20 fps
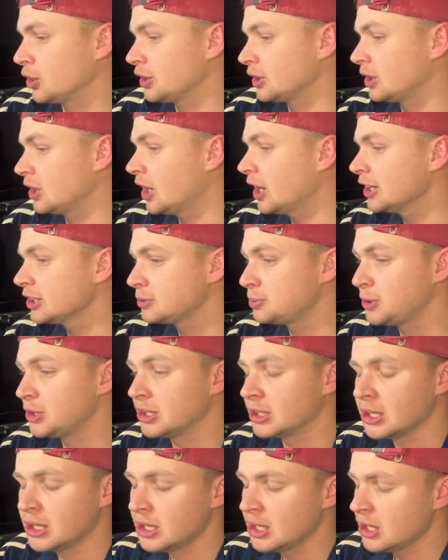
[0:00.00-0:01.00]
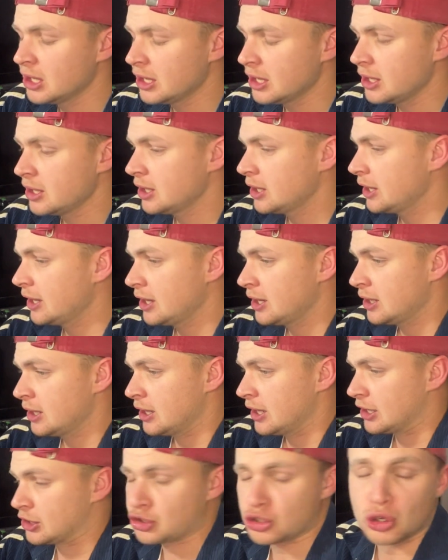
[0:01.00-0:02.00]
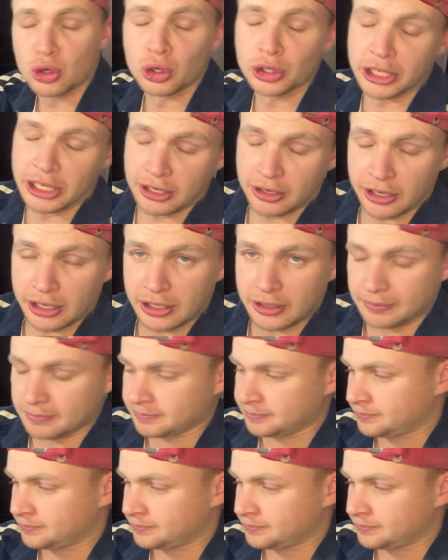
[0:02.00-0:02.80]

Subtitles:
The guy has been extraordinary.